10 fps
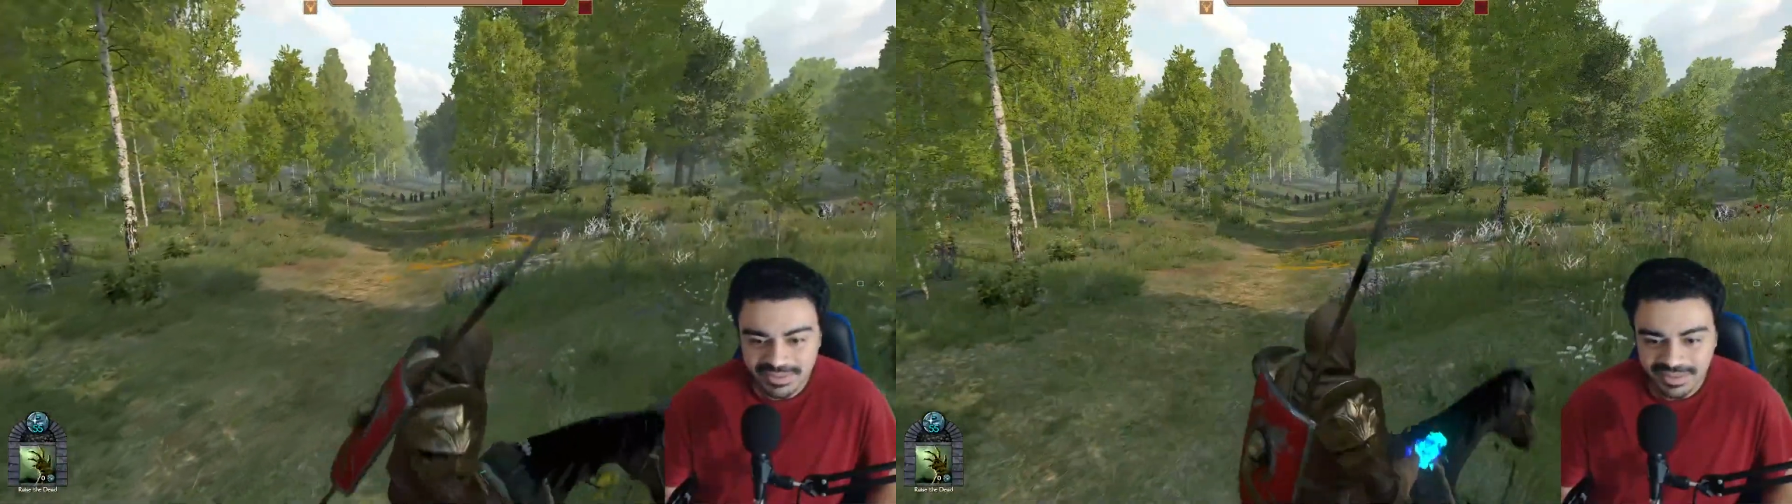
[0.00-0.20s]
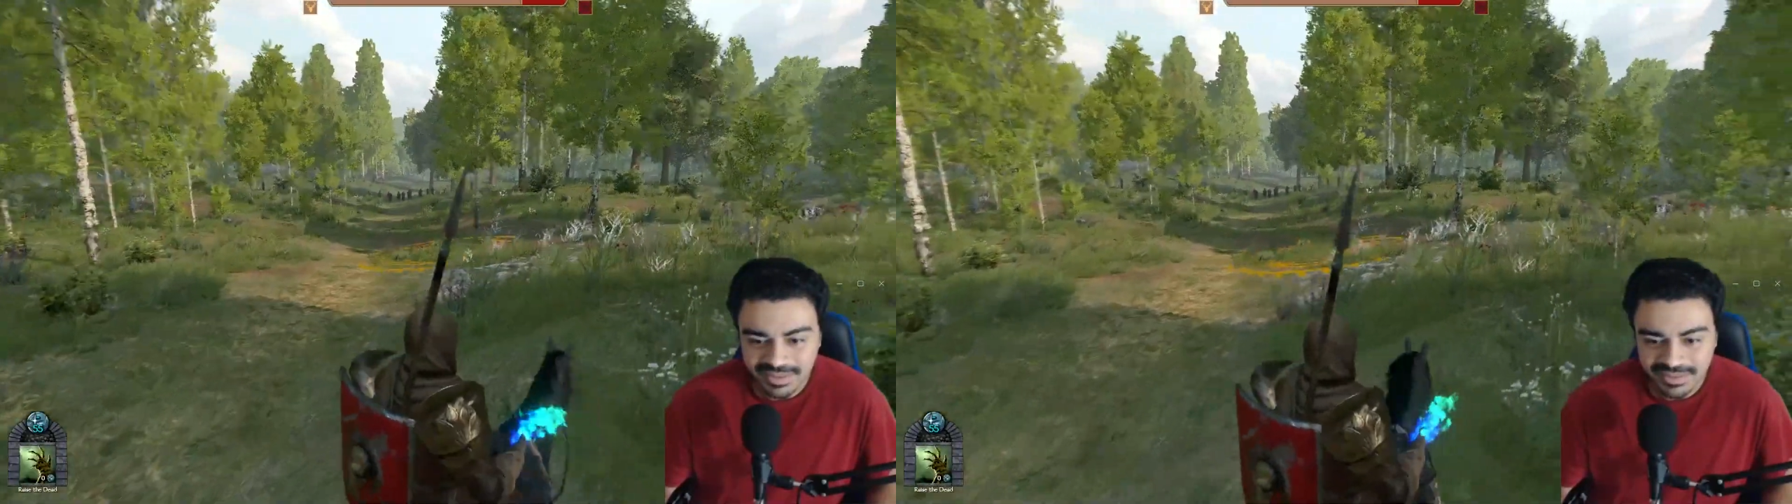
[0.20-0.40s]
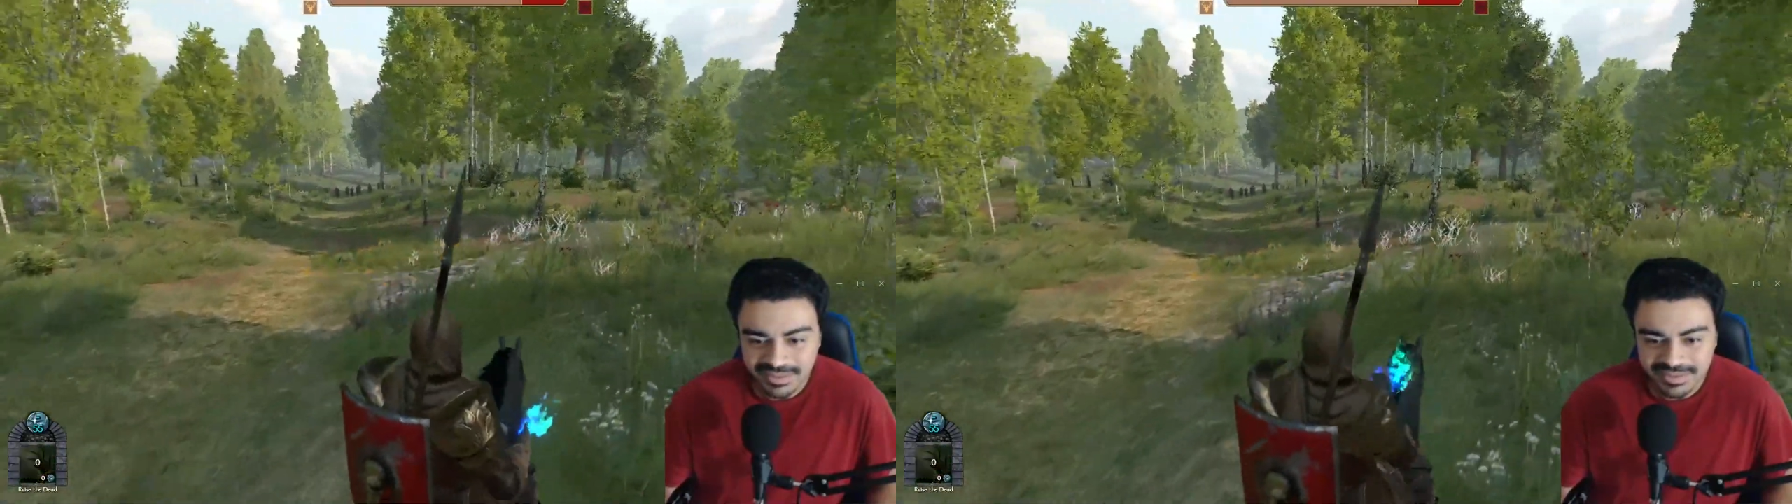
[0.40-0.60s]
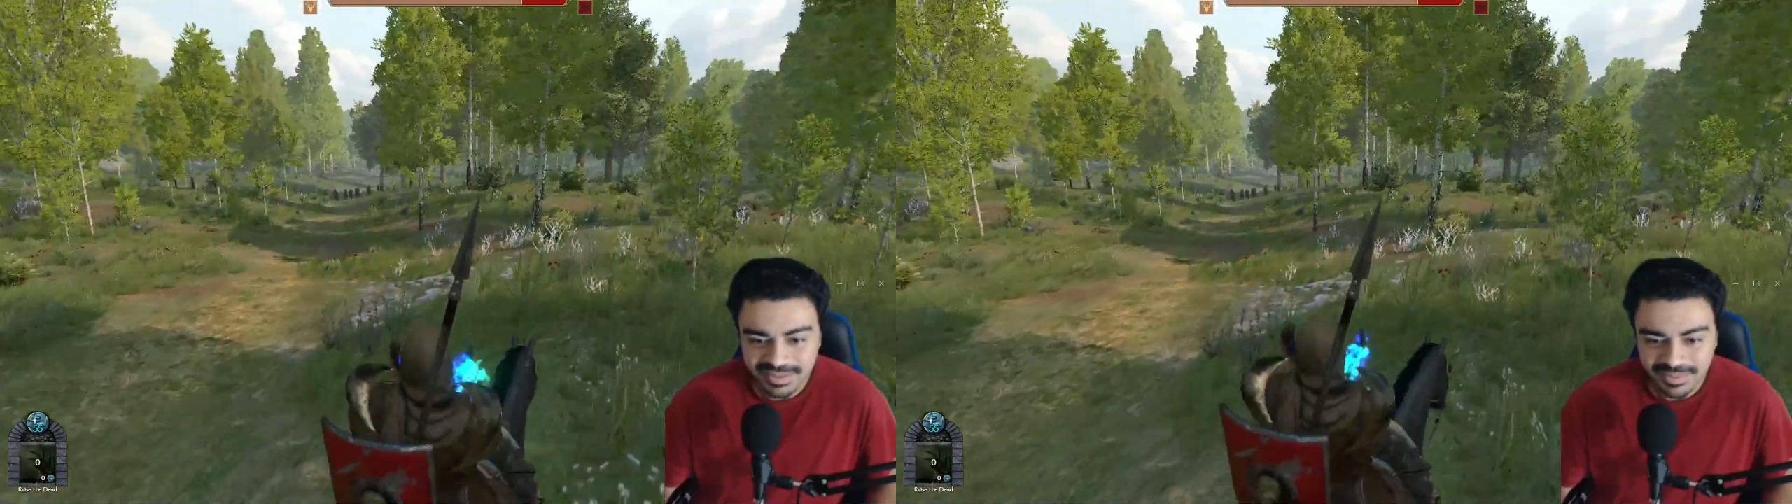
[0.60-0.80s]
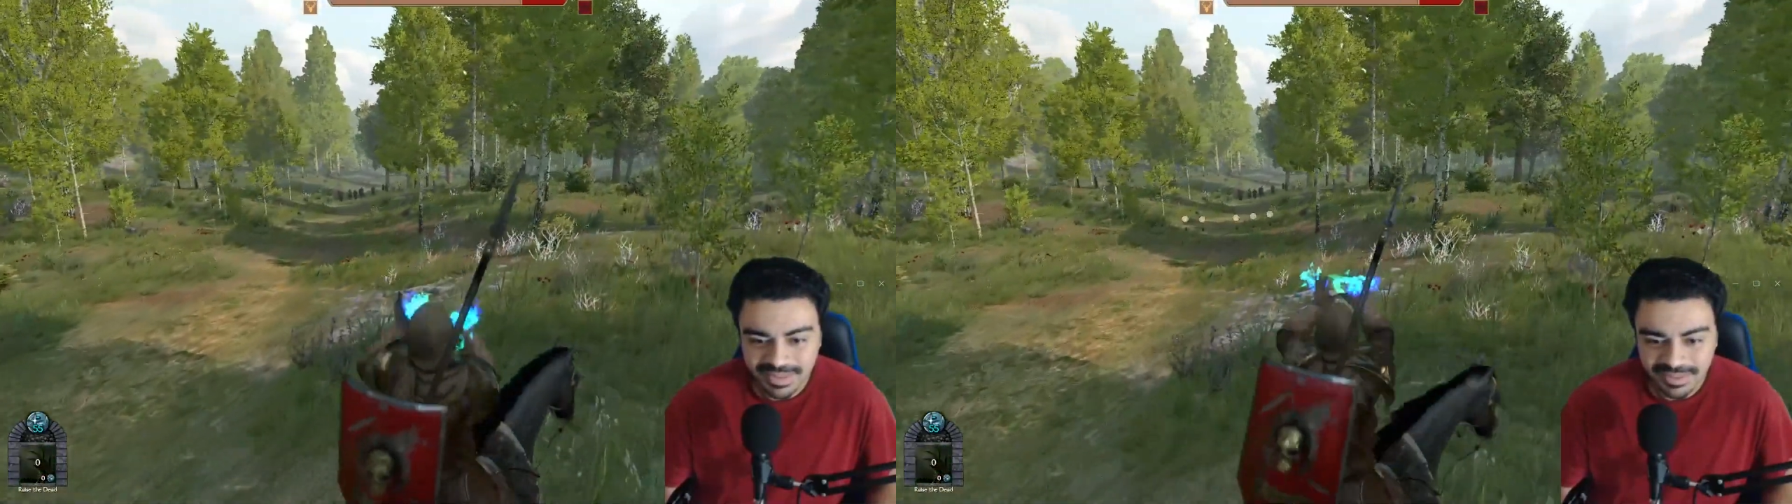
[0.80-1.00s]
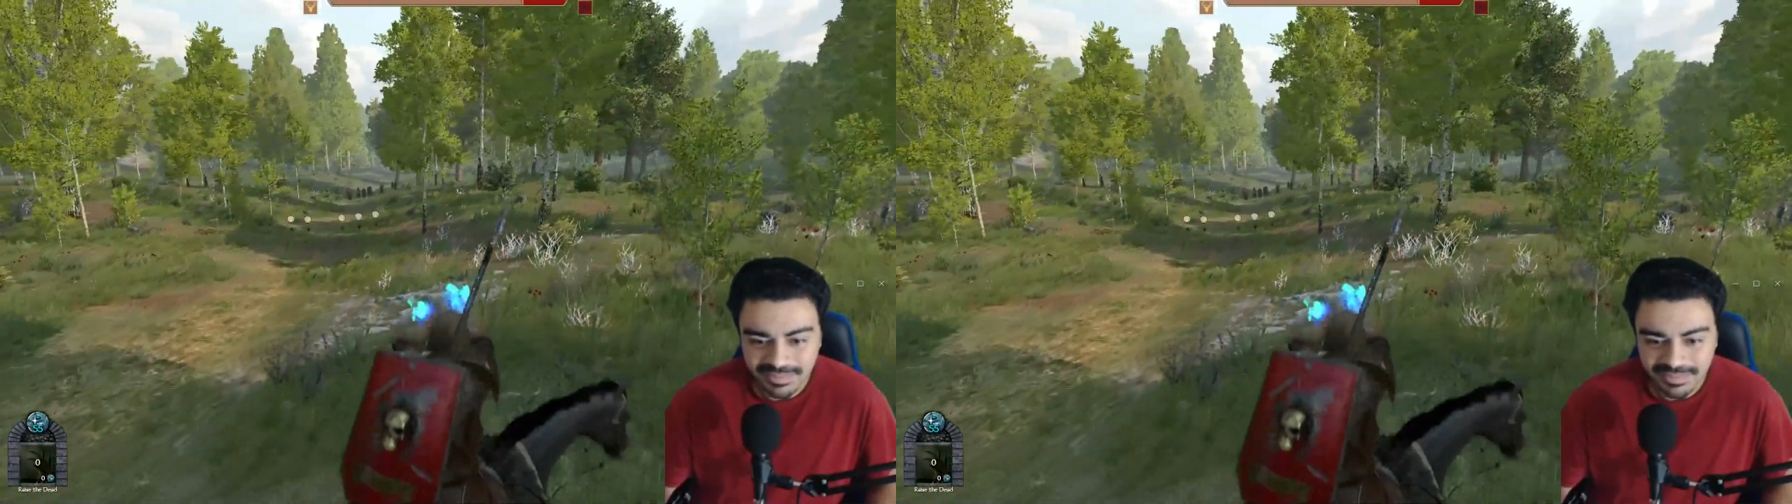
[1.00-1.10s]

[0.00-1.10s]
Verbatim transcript: So I could just summon like a